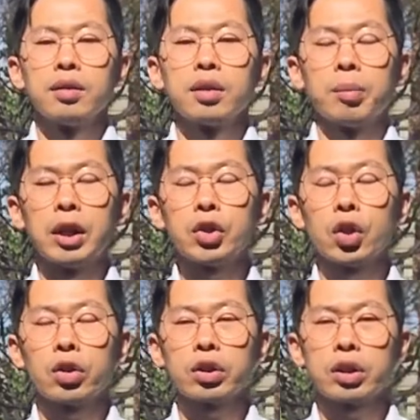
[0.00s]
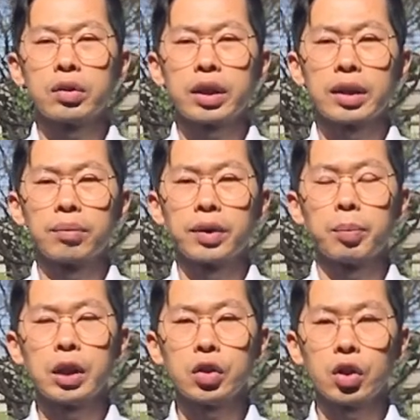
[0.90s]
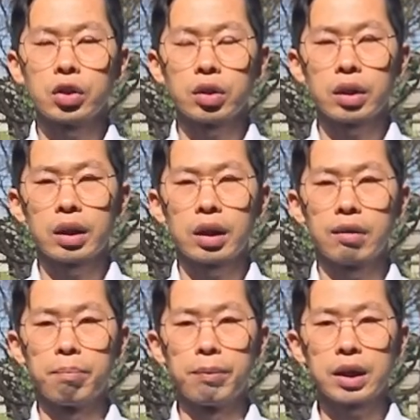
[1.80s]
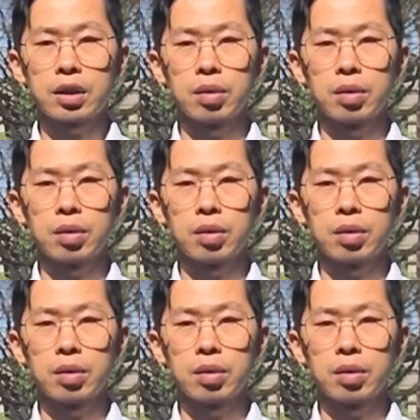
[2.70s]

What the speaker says: The patient also can have bad